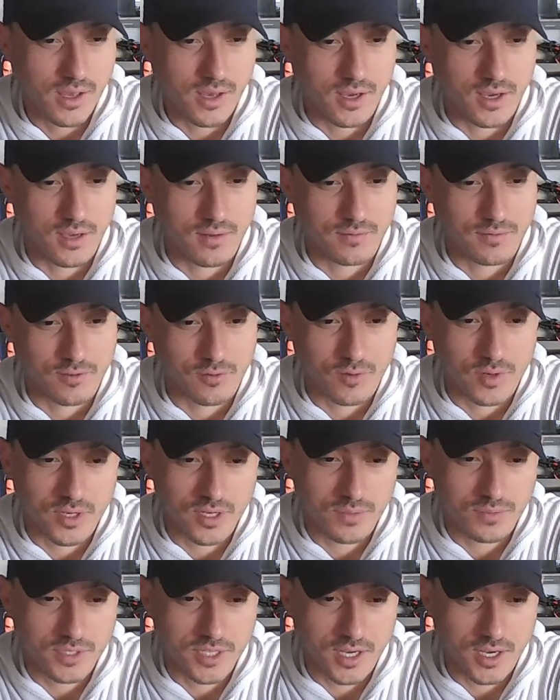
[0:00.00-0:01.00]
And for
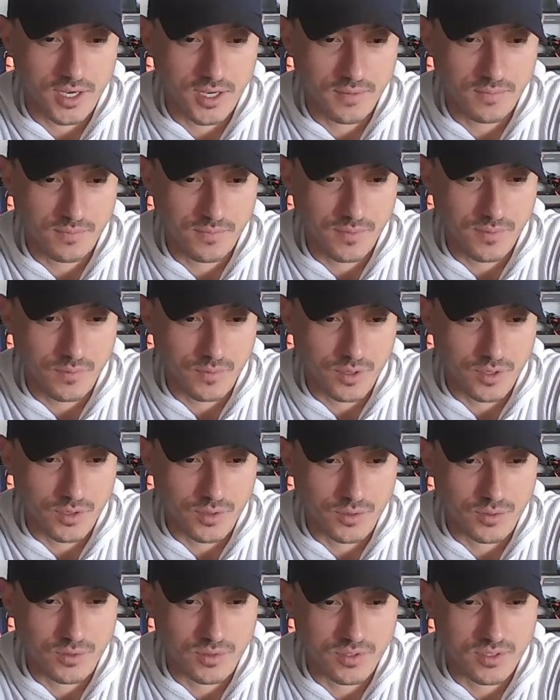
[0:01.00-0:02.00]
run-up time,
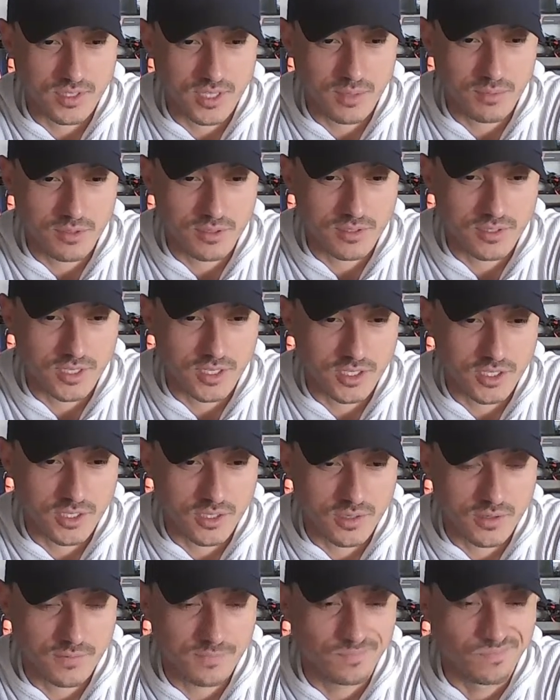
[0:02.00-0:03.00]
use
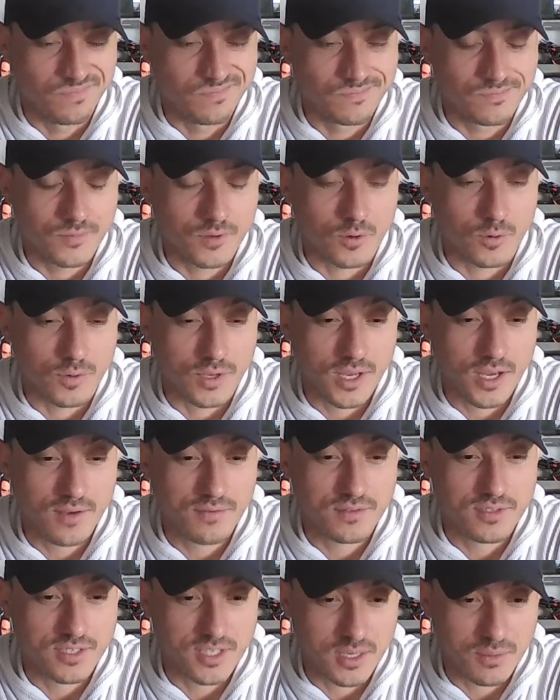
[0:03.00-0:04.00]
stabilization, or we
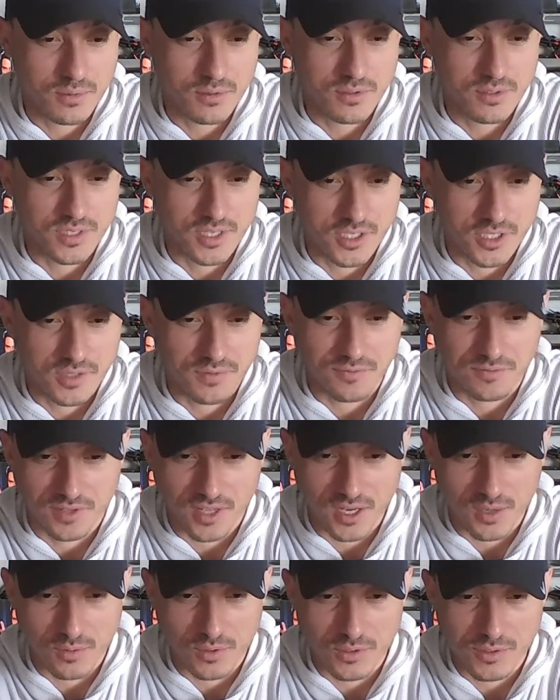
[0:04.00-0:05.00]
have stabilization
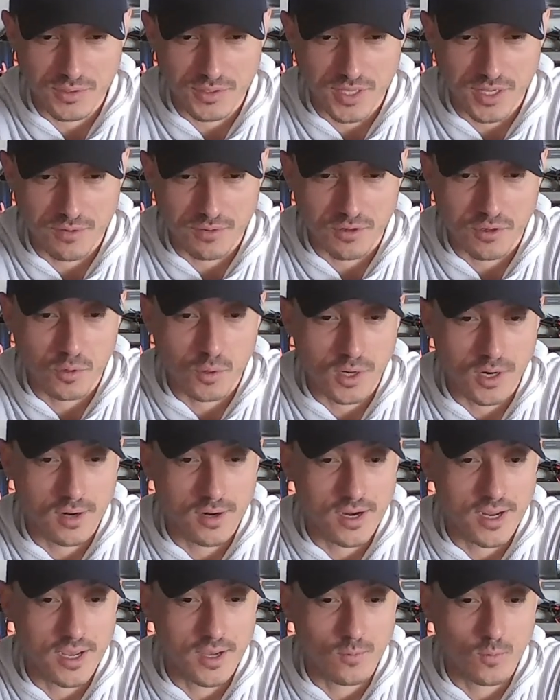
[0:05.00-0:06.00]
flywheels that
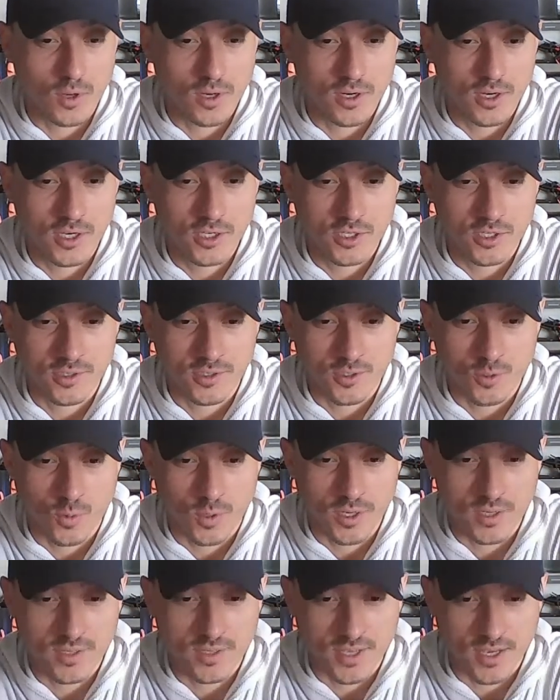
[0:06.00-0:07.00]
require a
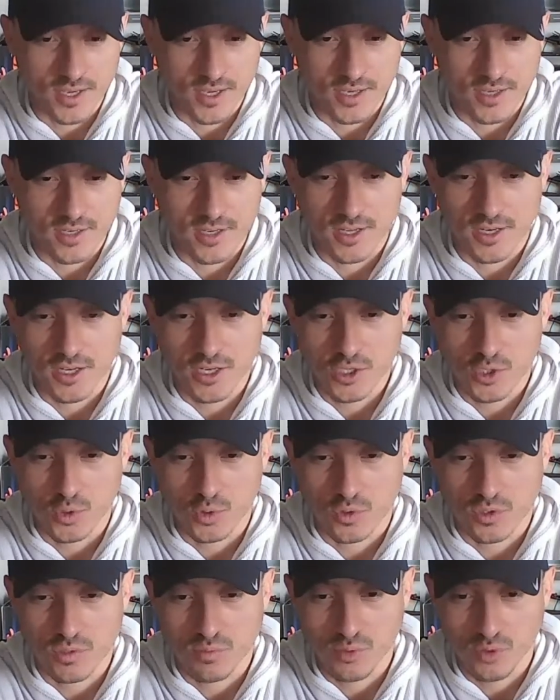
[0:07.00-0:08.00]
120-second
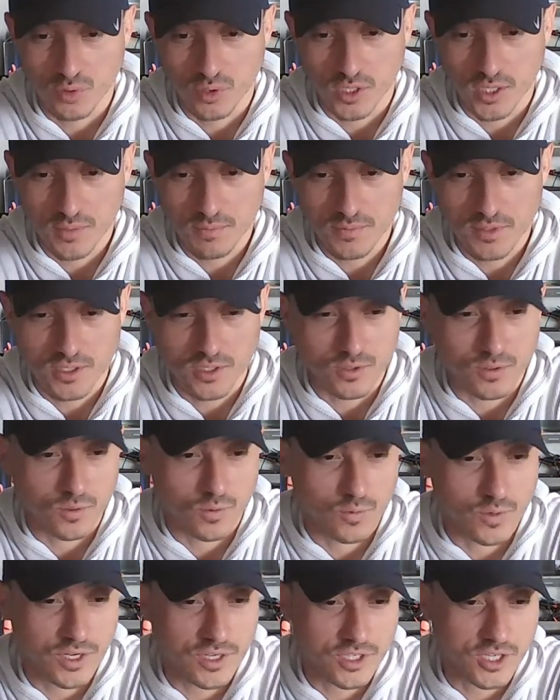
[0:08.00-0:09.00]
initial spool up
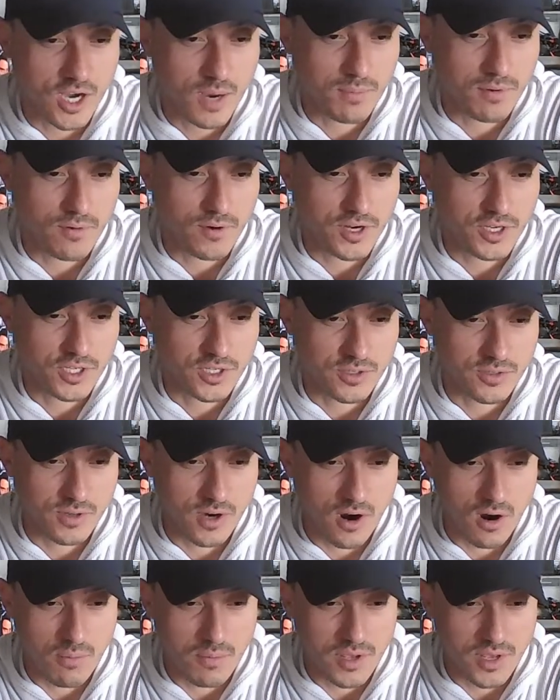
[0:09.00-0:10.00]
to reach operational
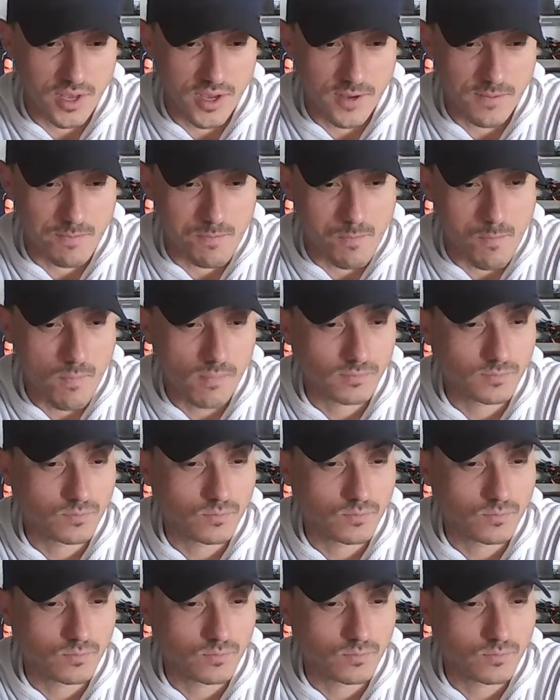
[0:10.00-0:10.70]
RPM.